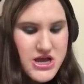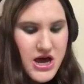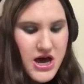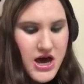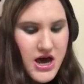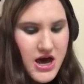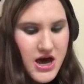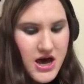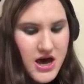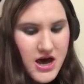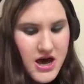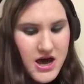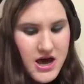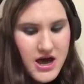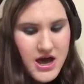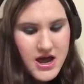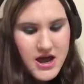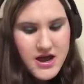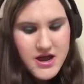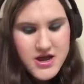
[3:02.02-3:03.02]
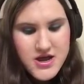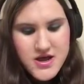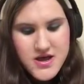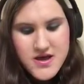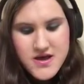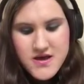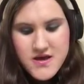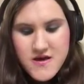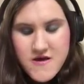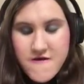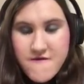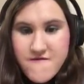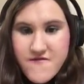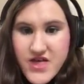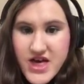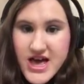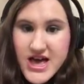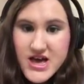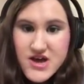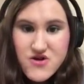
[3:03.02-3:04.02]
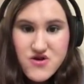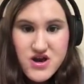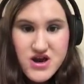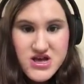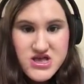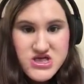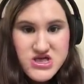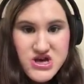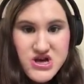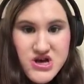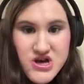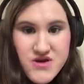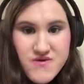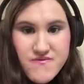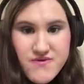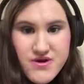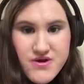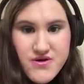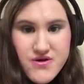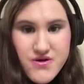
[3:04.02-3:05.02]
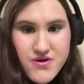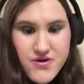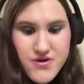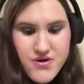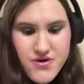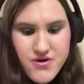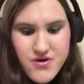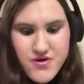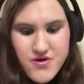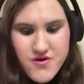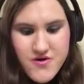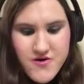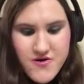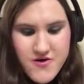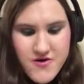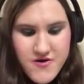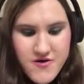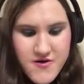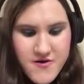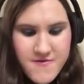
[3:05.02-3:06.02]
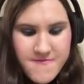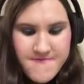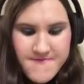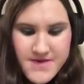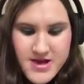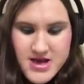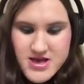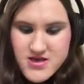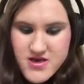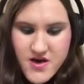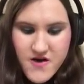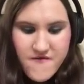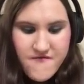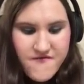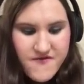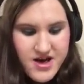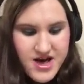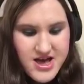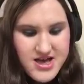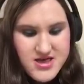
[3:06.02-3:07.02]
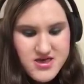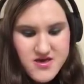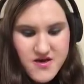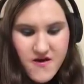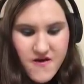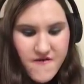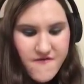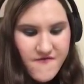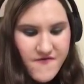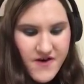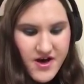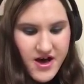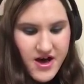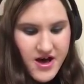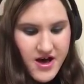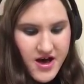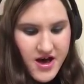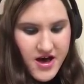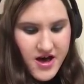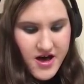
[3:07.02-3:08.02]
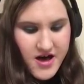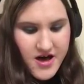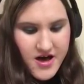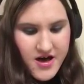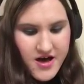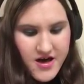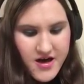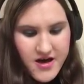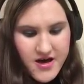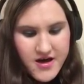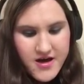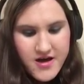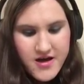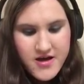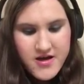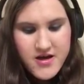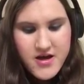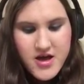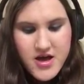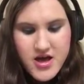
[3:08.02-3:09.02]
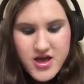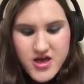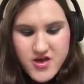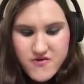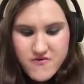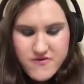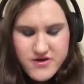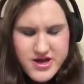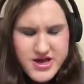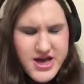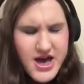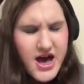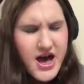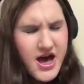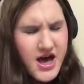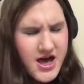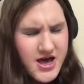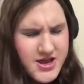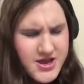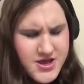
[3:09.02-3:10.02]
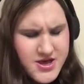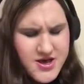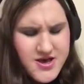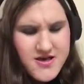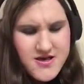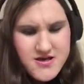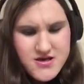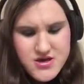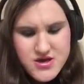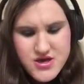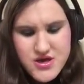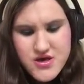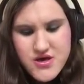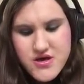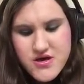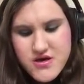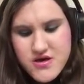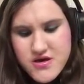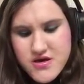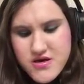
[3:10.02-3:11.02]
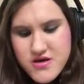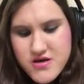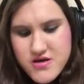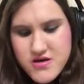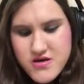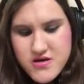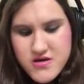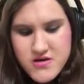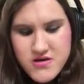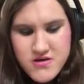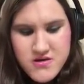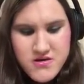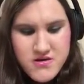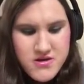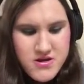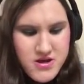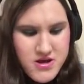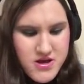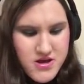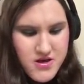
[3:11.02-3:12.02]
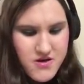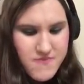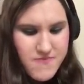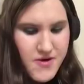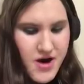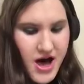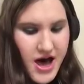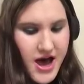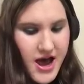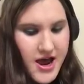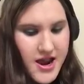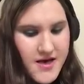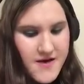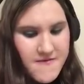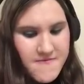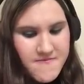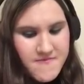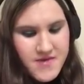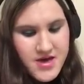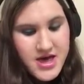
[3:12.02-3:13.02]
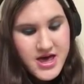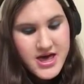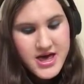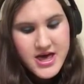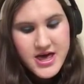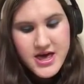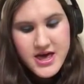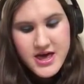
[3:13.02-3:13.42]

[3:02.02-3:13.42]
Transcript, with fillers: star, flying across the room, so fast, so far. You were gone too soon. You're part of me,